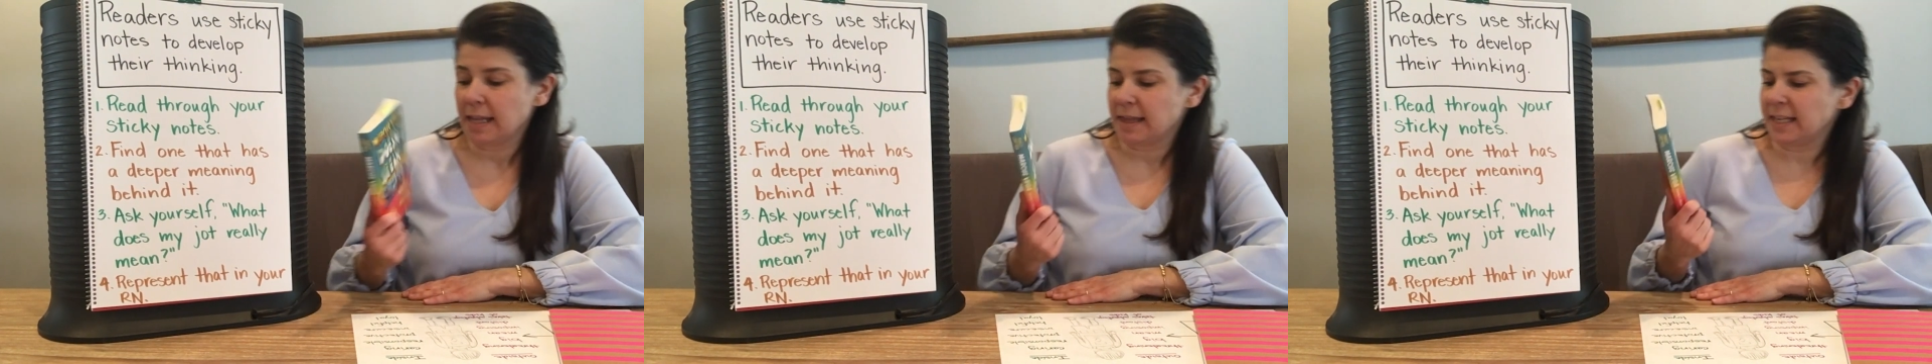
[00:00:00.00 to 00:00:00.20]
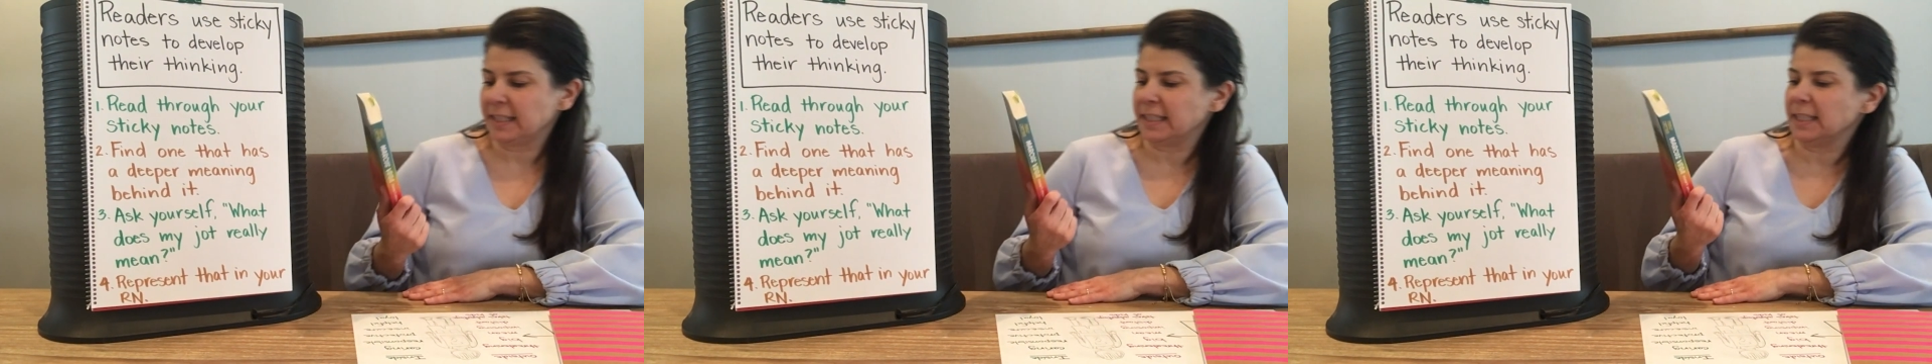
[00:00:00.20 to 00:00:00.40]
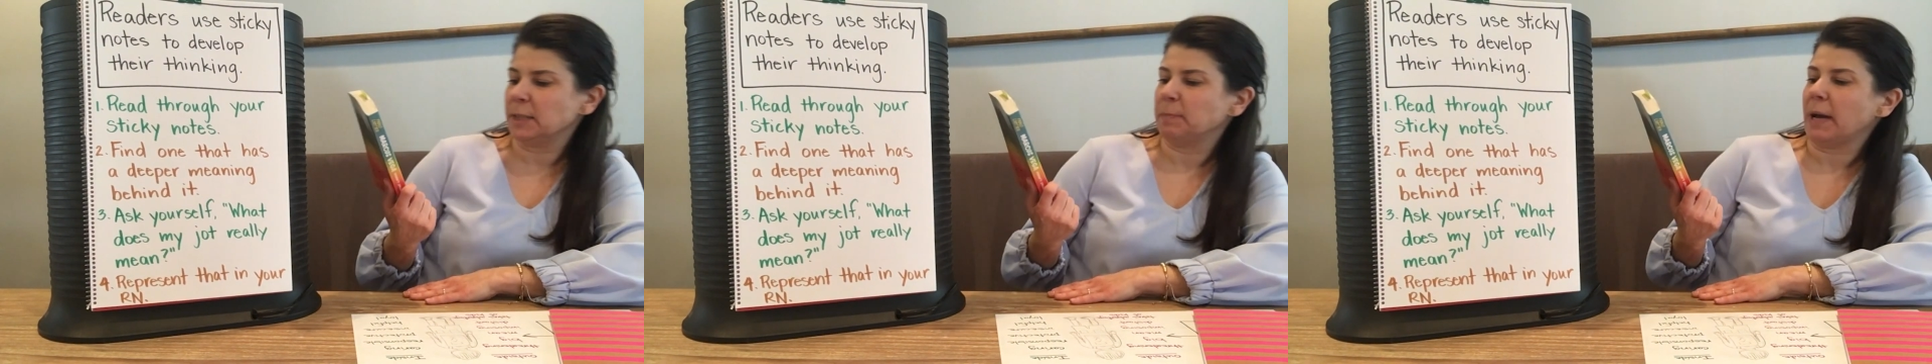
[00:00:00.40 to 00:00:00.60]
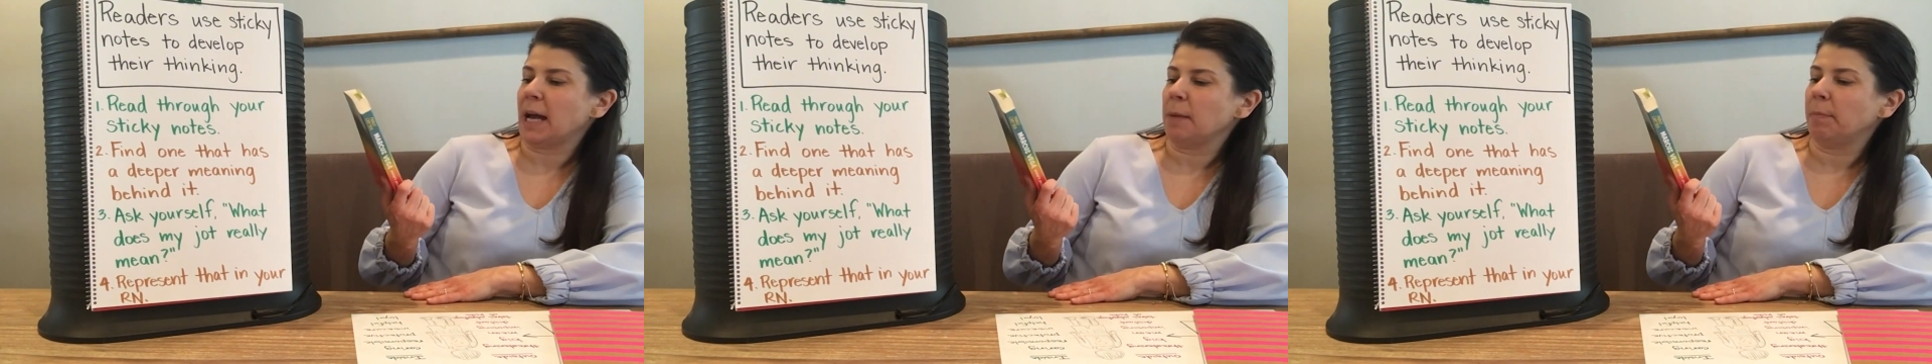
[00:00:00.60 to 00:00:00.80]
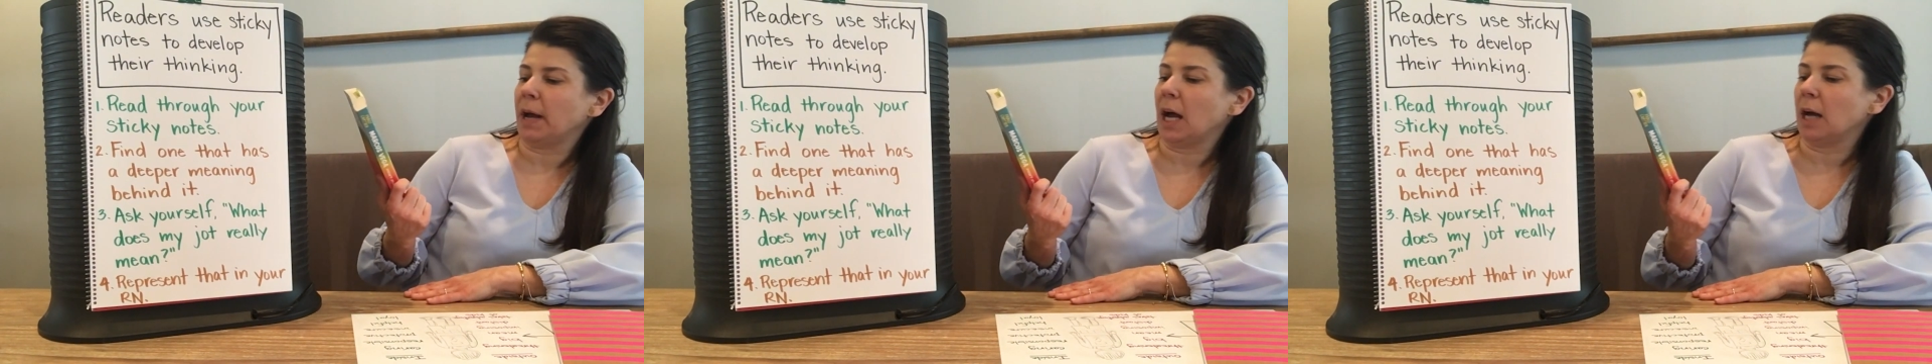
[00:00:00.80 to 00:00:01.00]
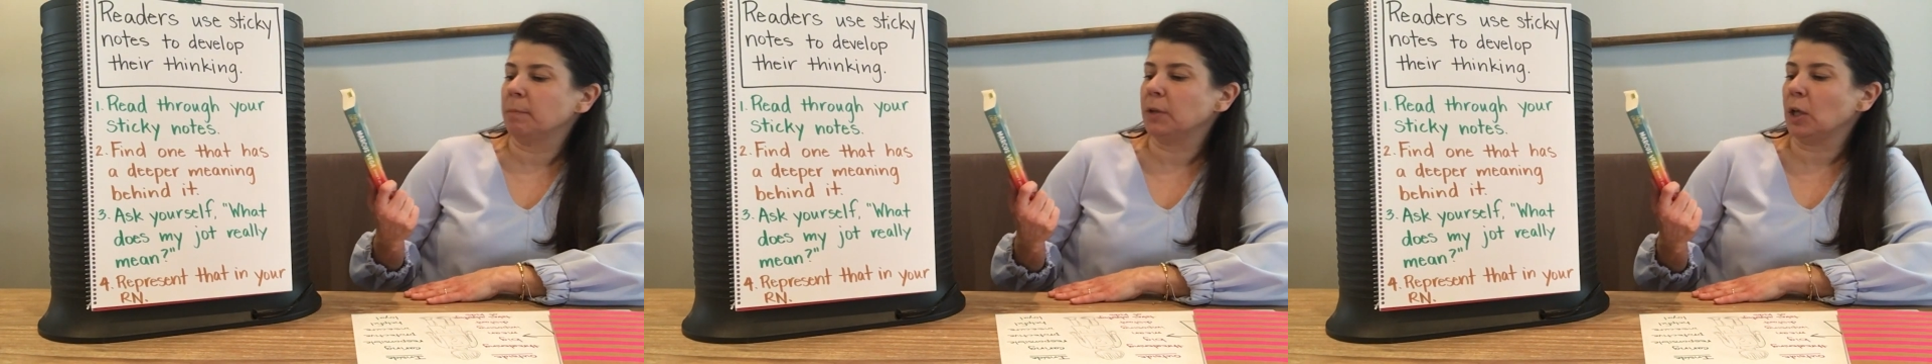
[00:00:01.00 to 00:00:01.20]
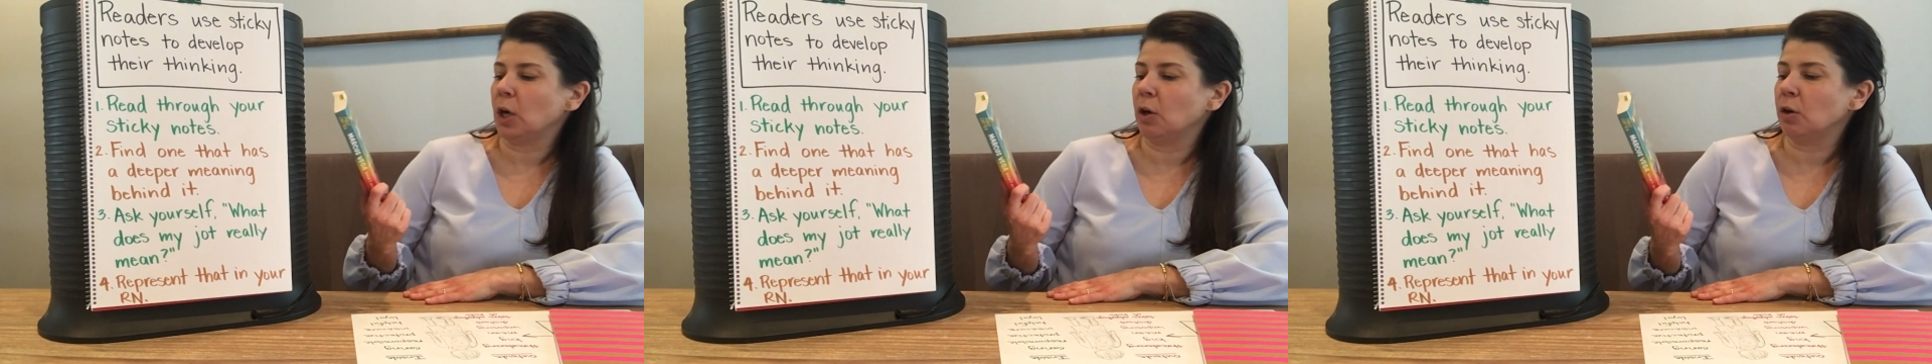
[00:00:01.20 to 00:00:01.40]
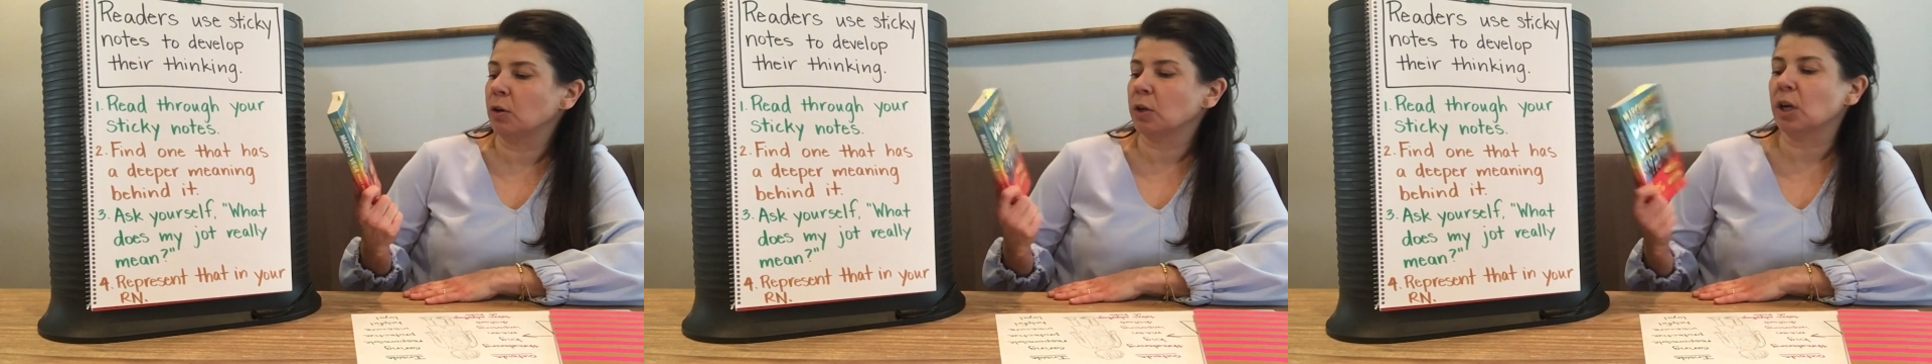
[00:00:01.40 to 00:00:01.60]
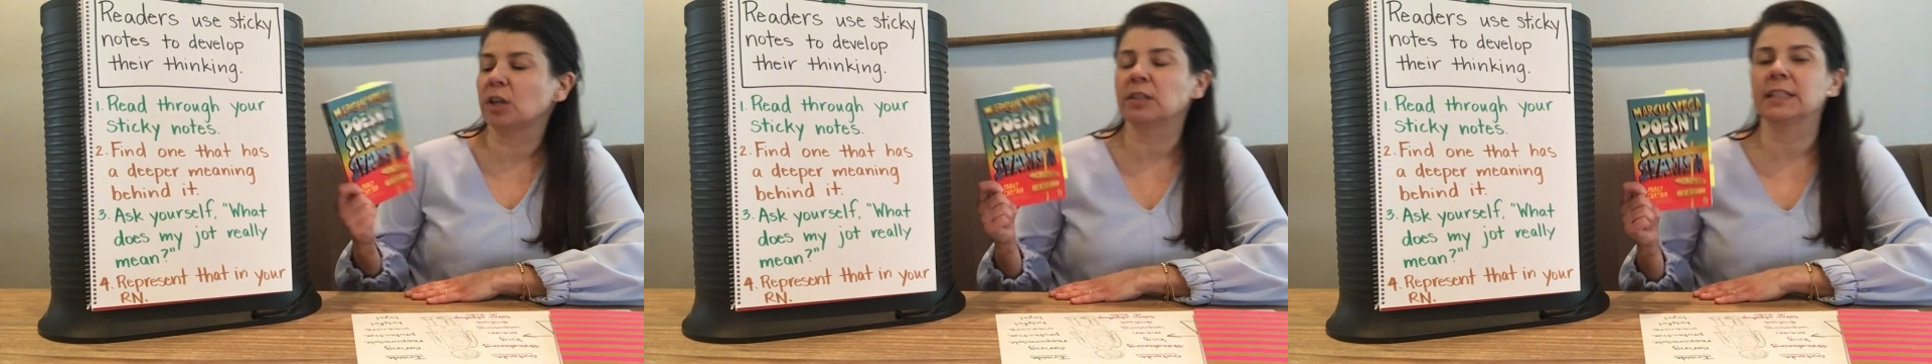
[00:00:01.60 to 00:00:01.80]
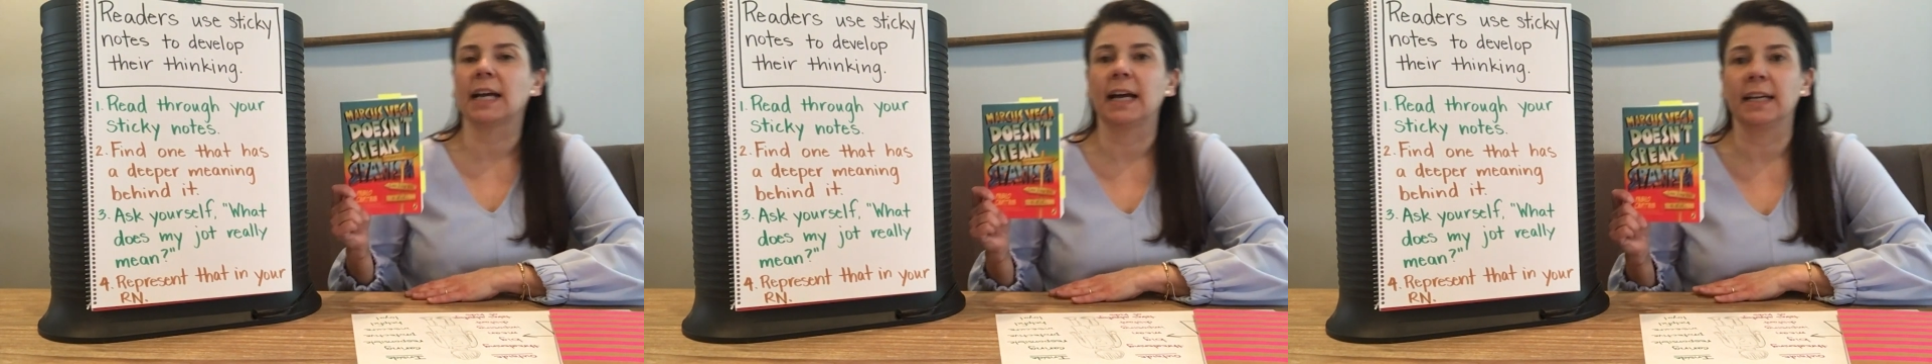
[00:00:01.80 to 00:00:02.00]
this is by Pablo
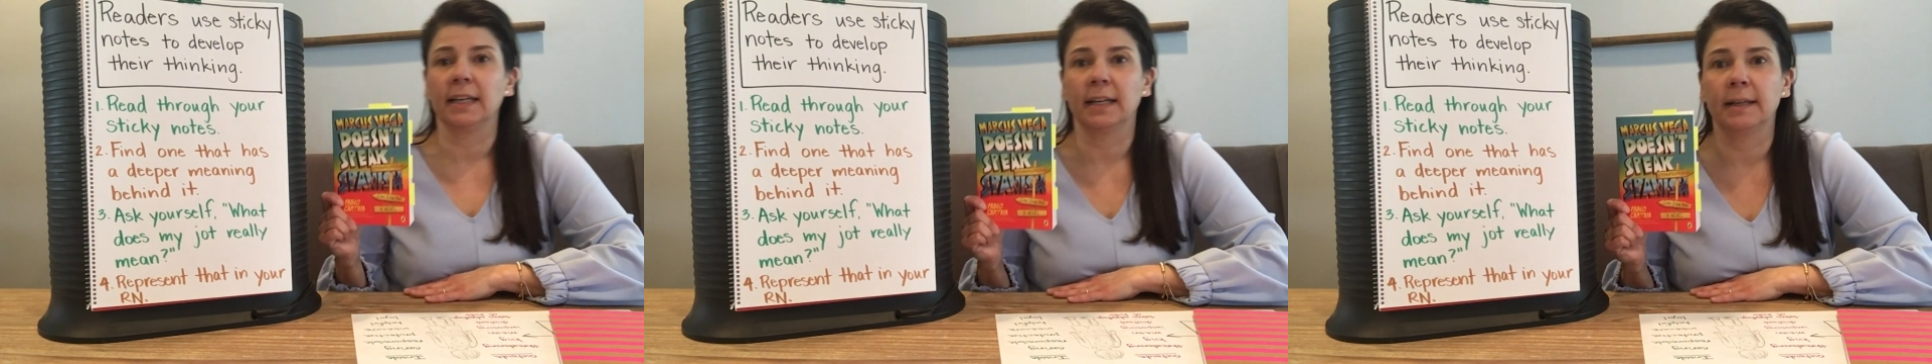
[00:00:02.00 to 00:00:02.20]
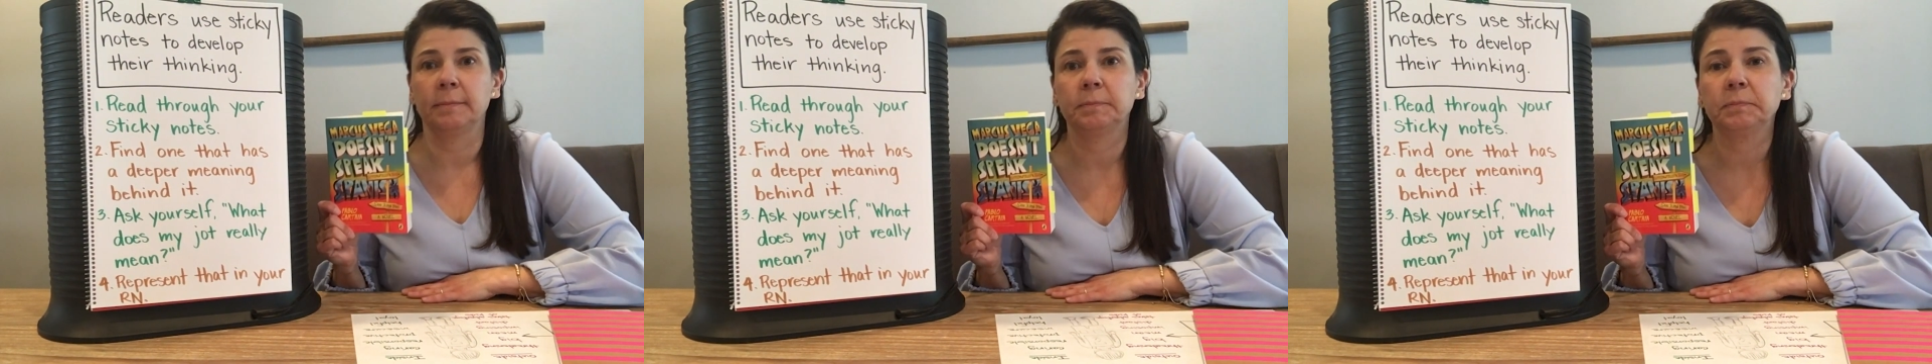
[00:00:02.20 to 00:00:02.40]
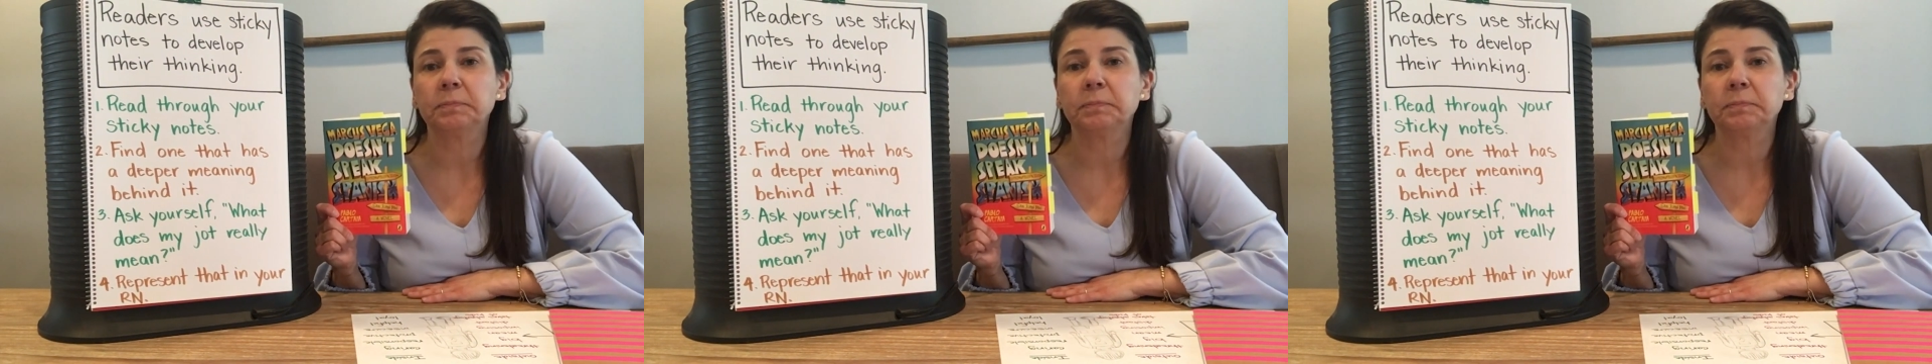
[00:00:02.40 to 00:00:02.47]
Cartaya.